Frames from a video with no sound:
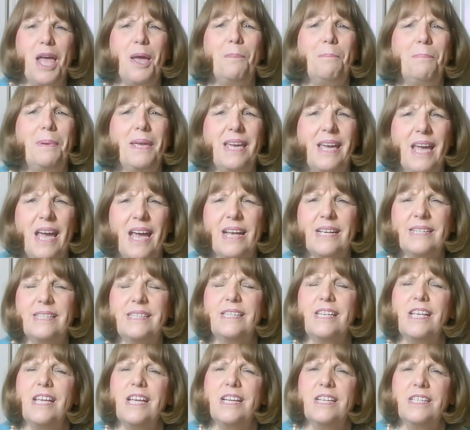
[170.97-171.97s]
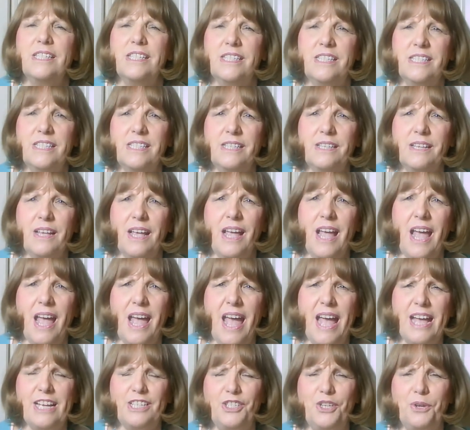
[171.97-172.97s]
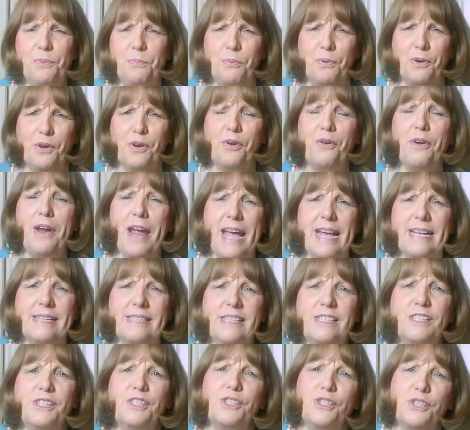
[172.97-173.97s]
because as you progress,